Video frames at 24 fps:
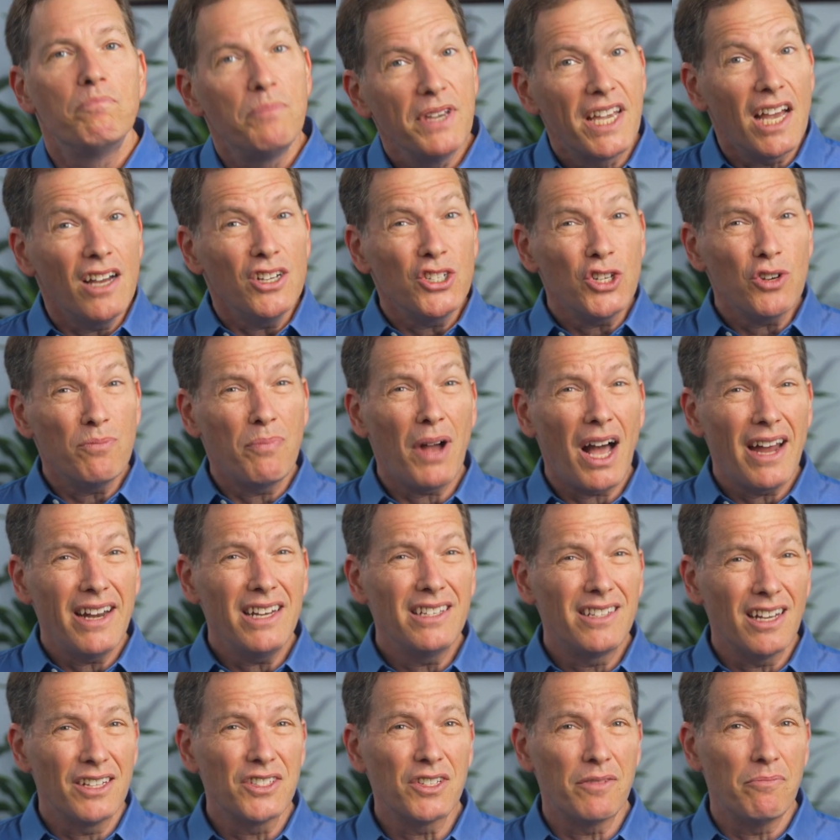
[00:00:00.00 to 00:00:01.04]
Because your body
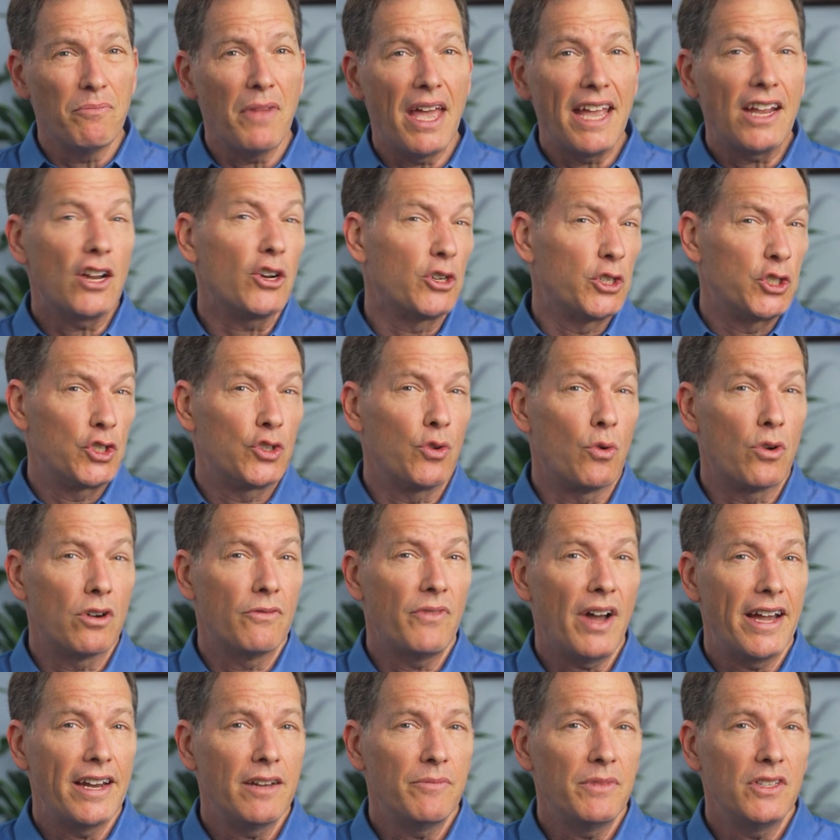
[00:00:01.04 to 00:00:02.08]
doesn't make or store
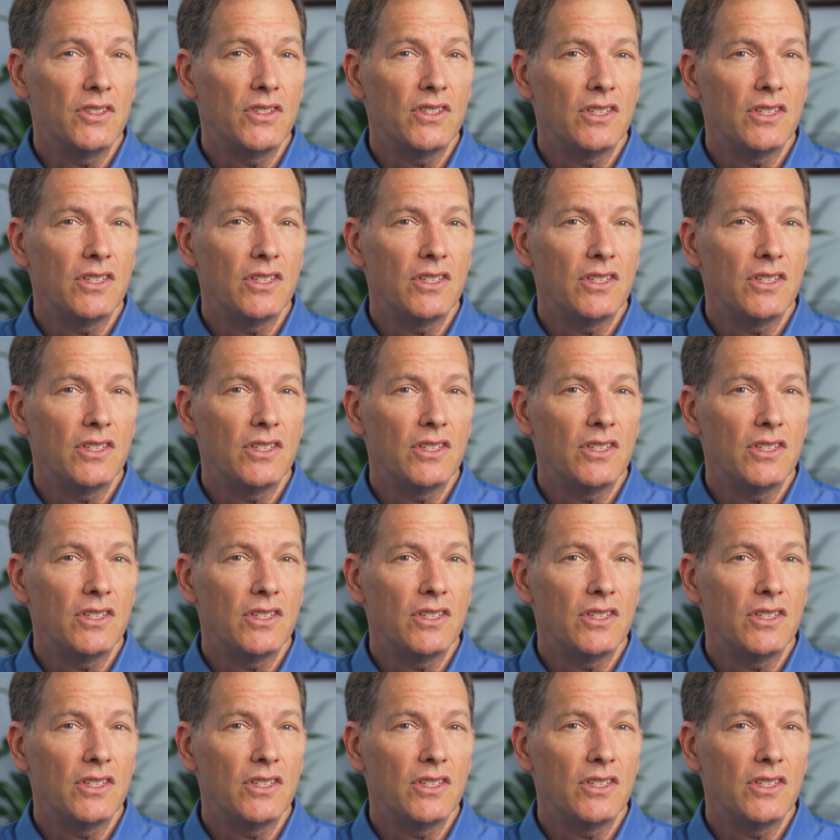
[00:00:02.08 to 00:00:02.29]
vitamin